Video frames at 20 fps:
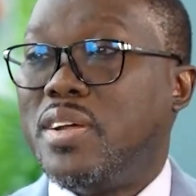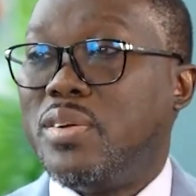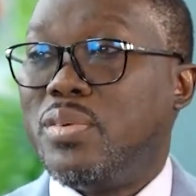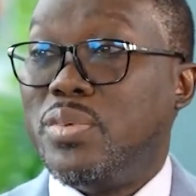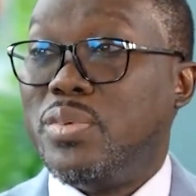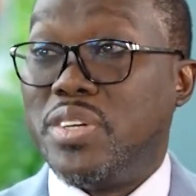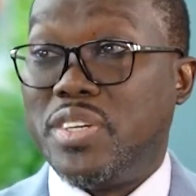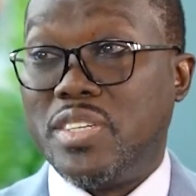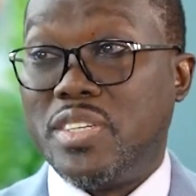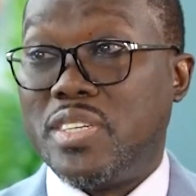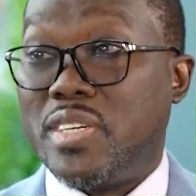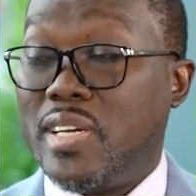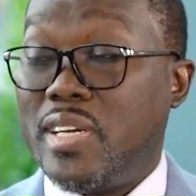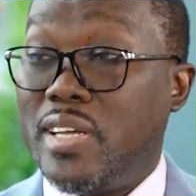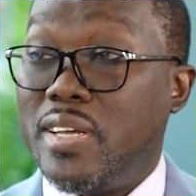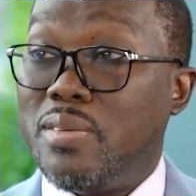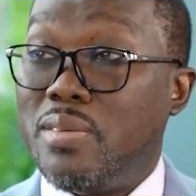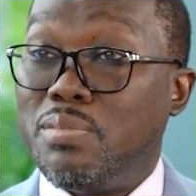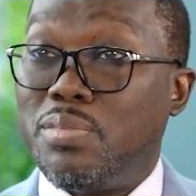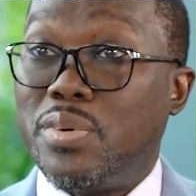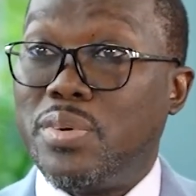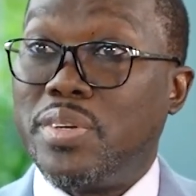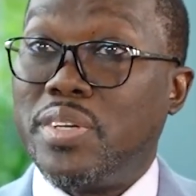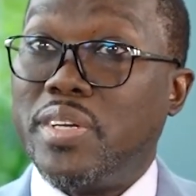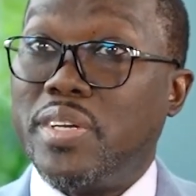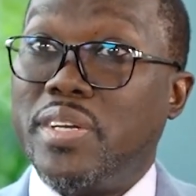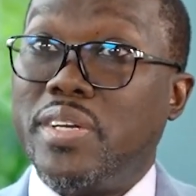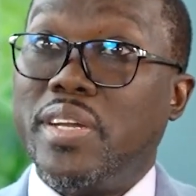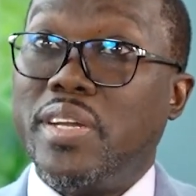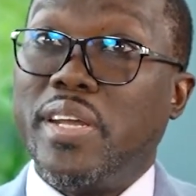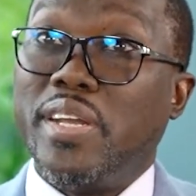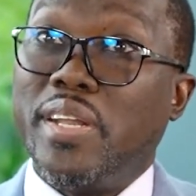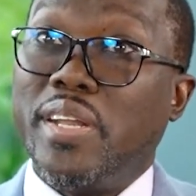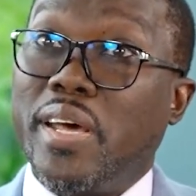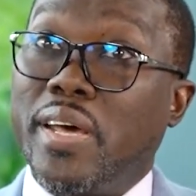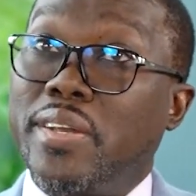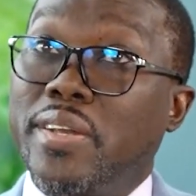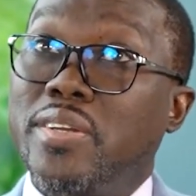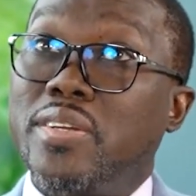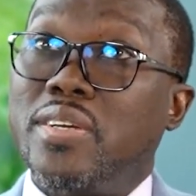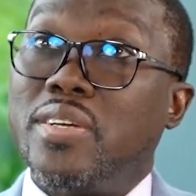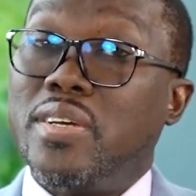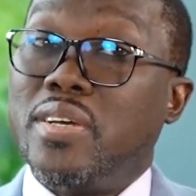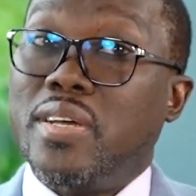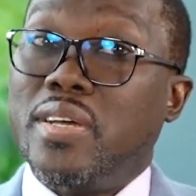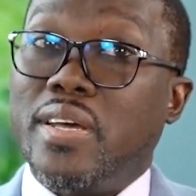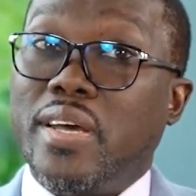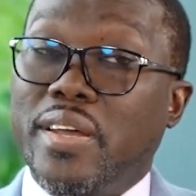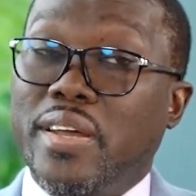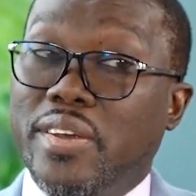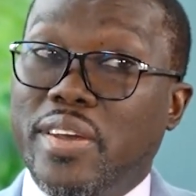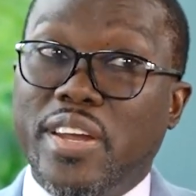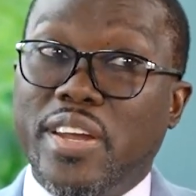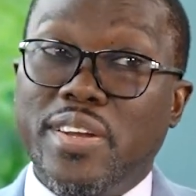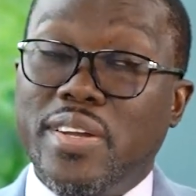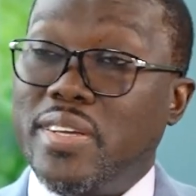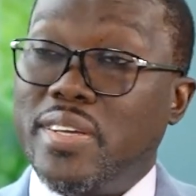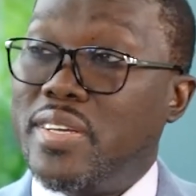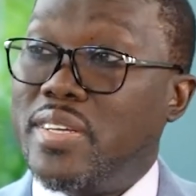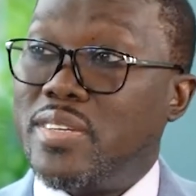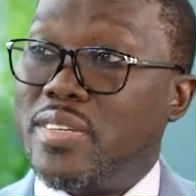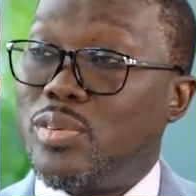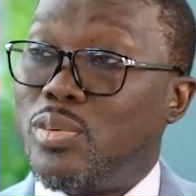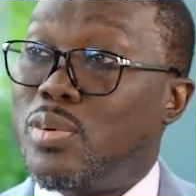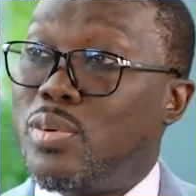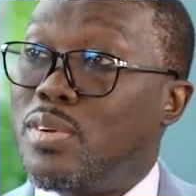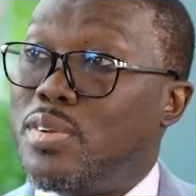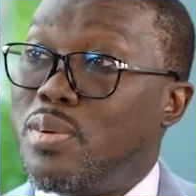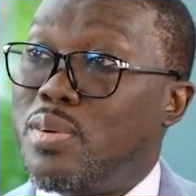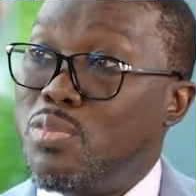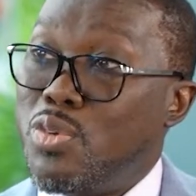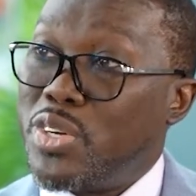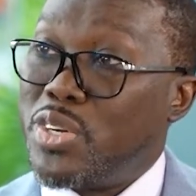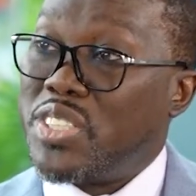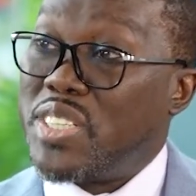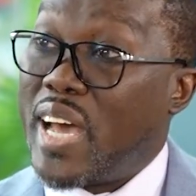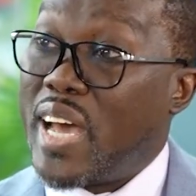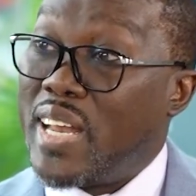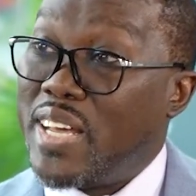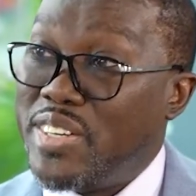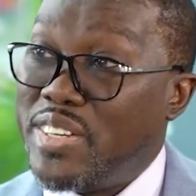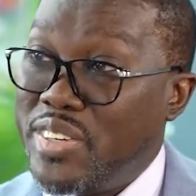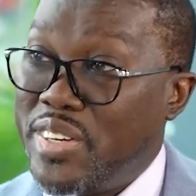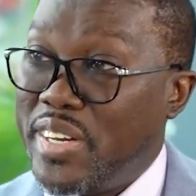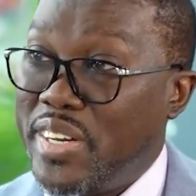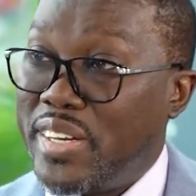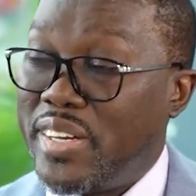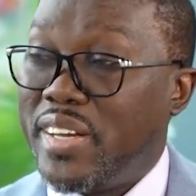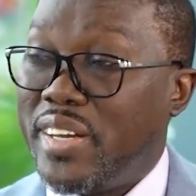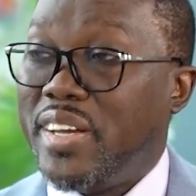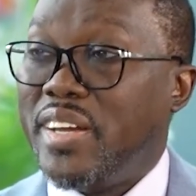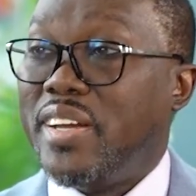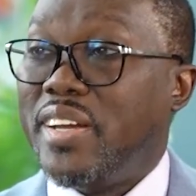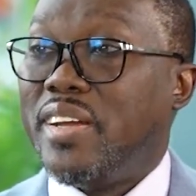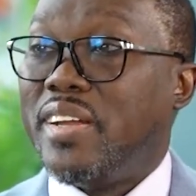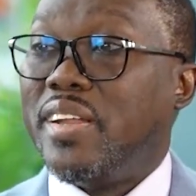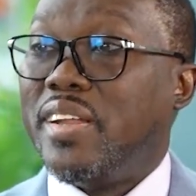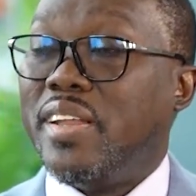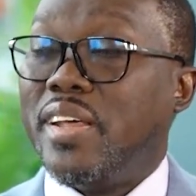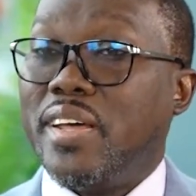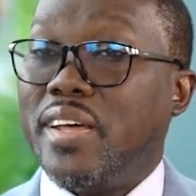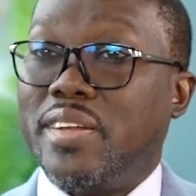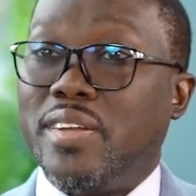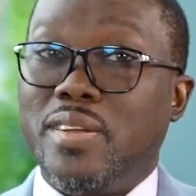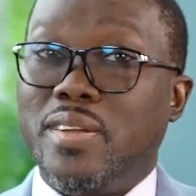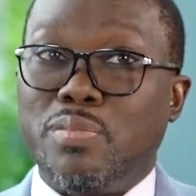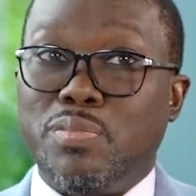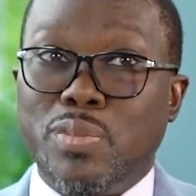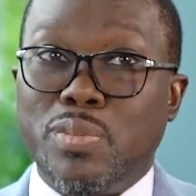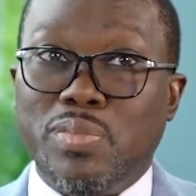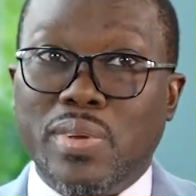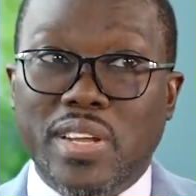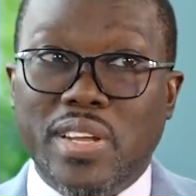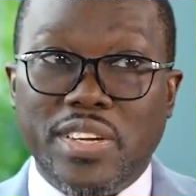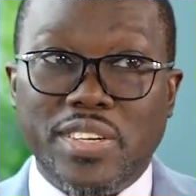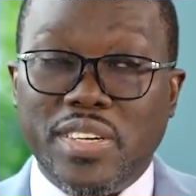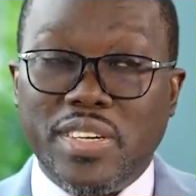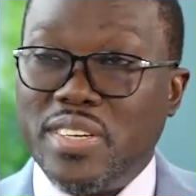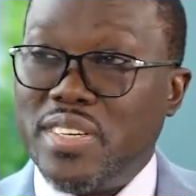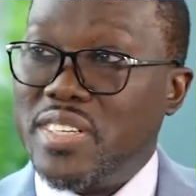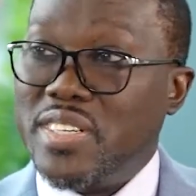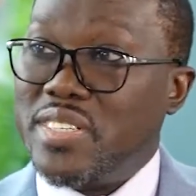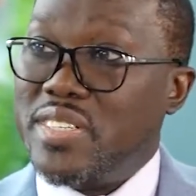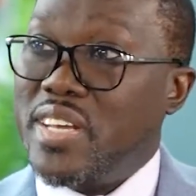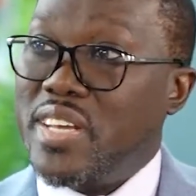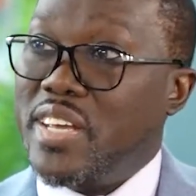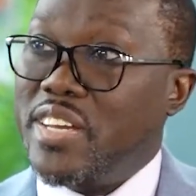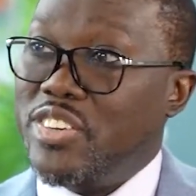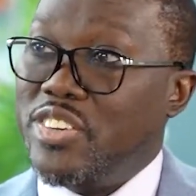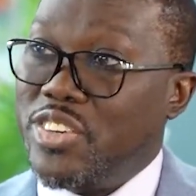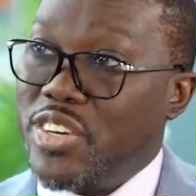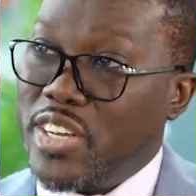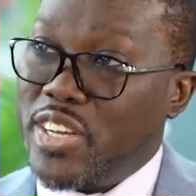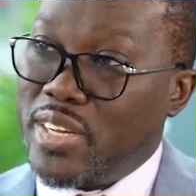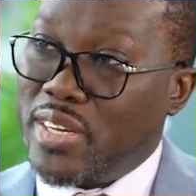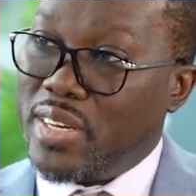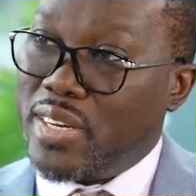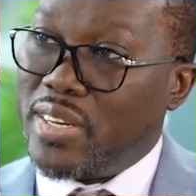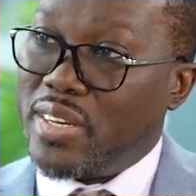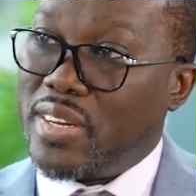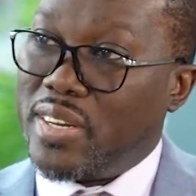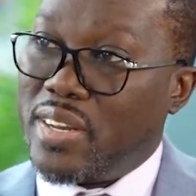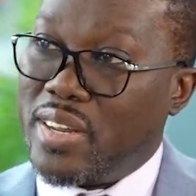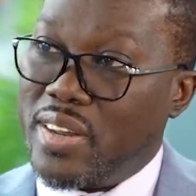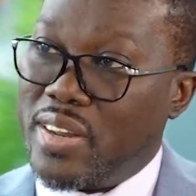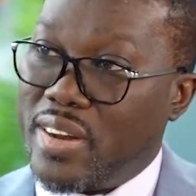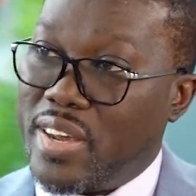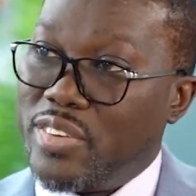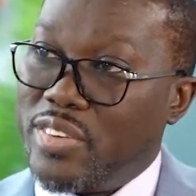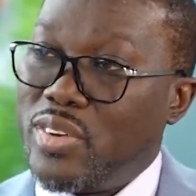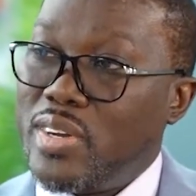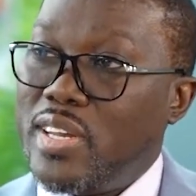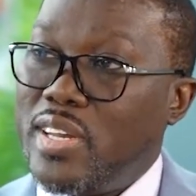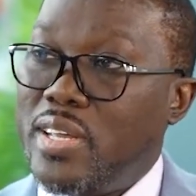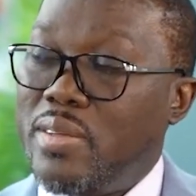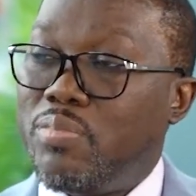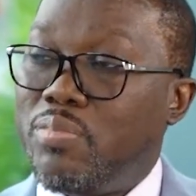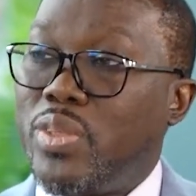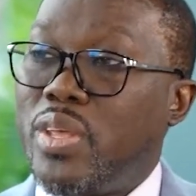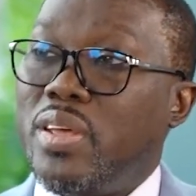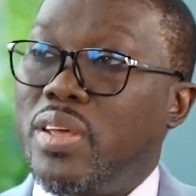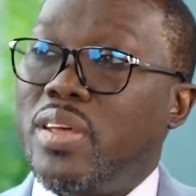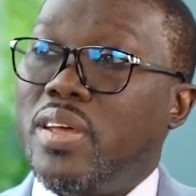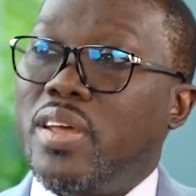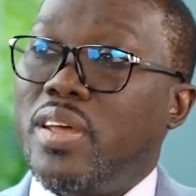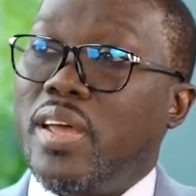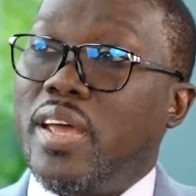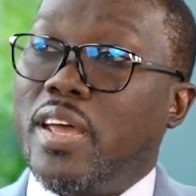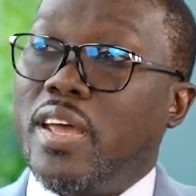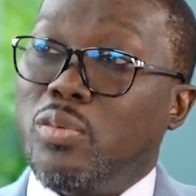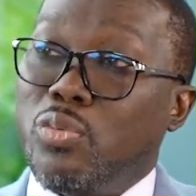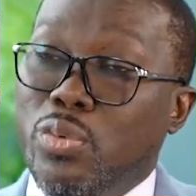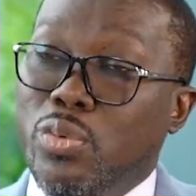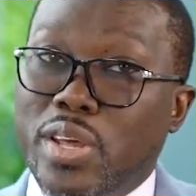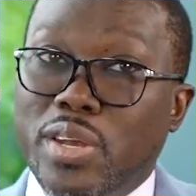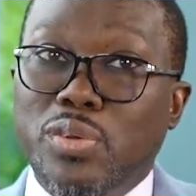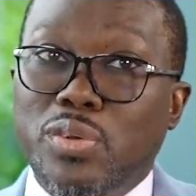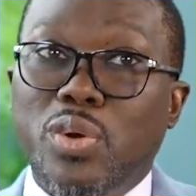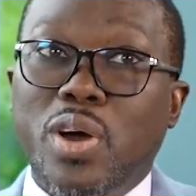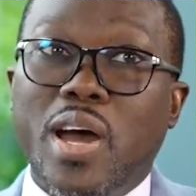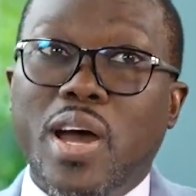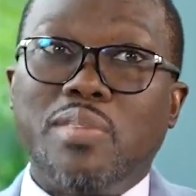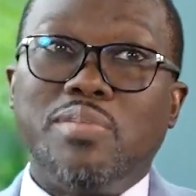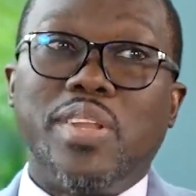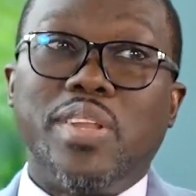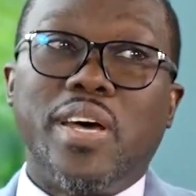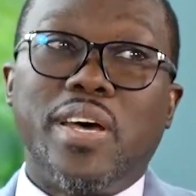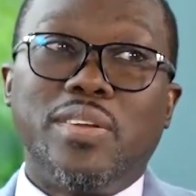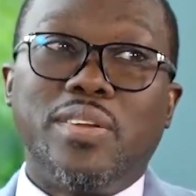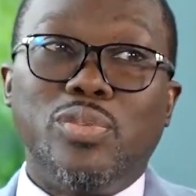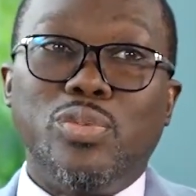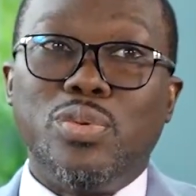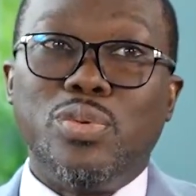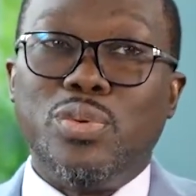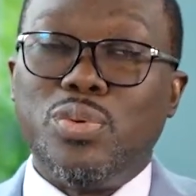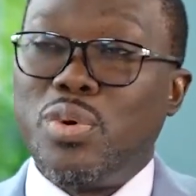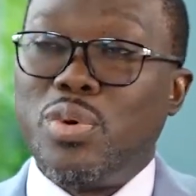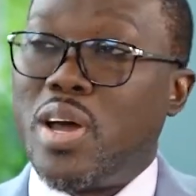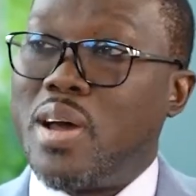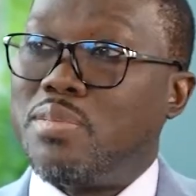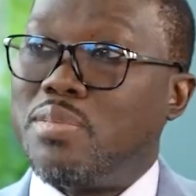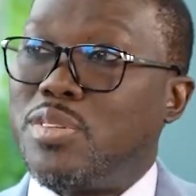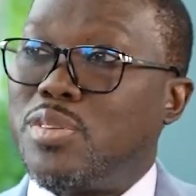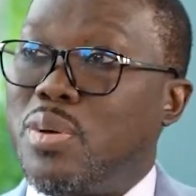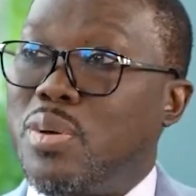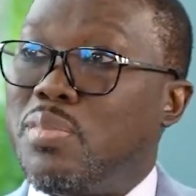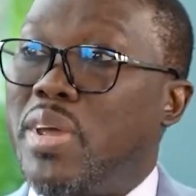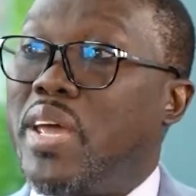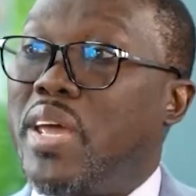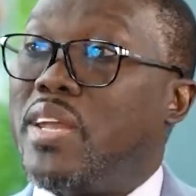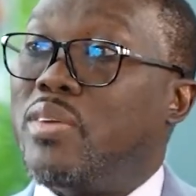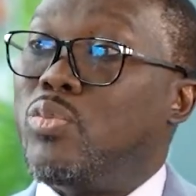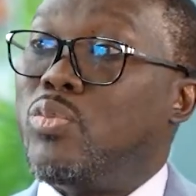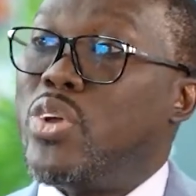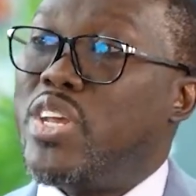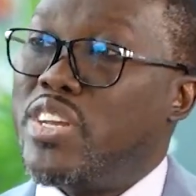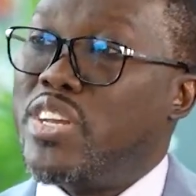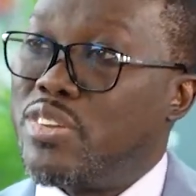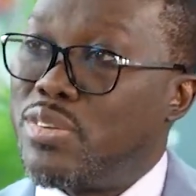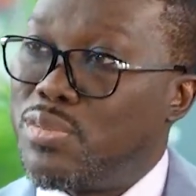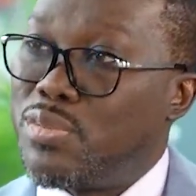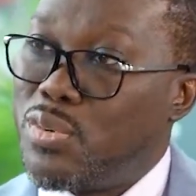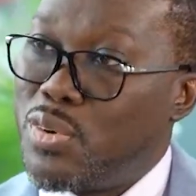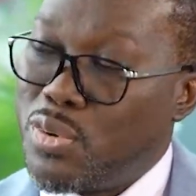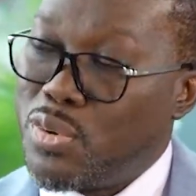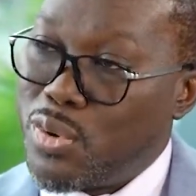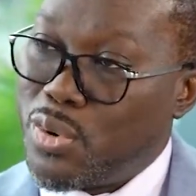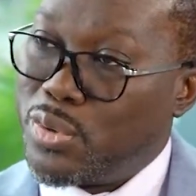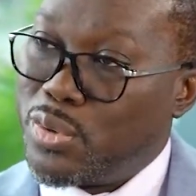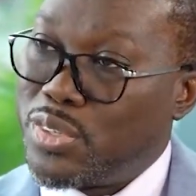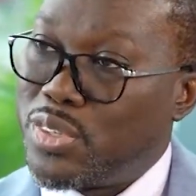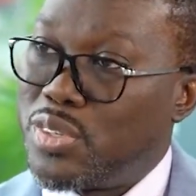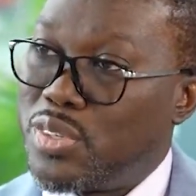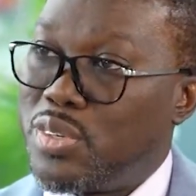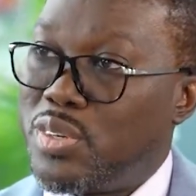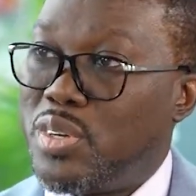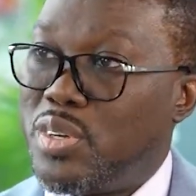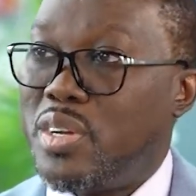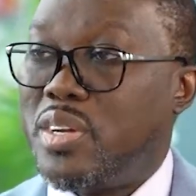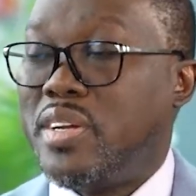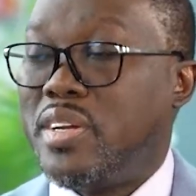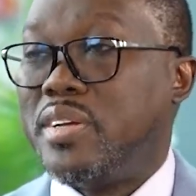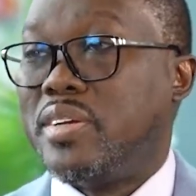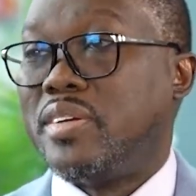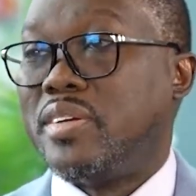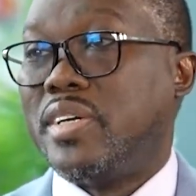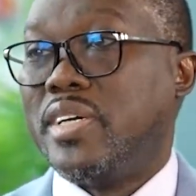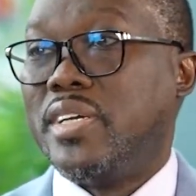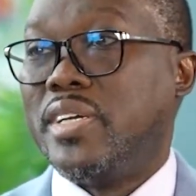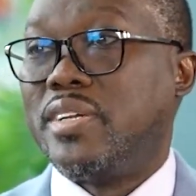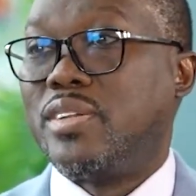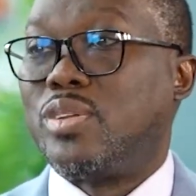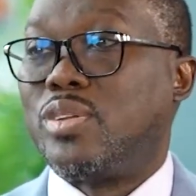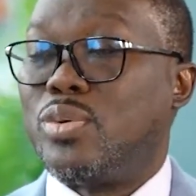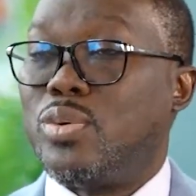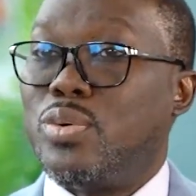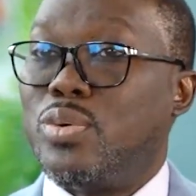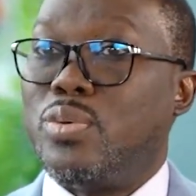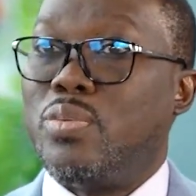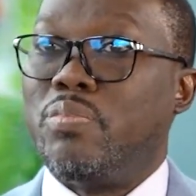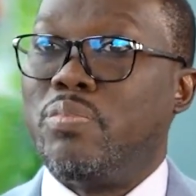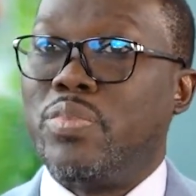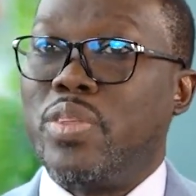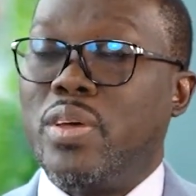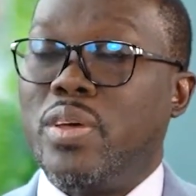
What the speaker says: which is really important. And that agenda is all the more challenging that the population is aging gradually. And when you have that, you do have some headwinds for growth, right? So,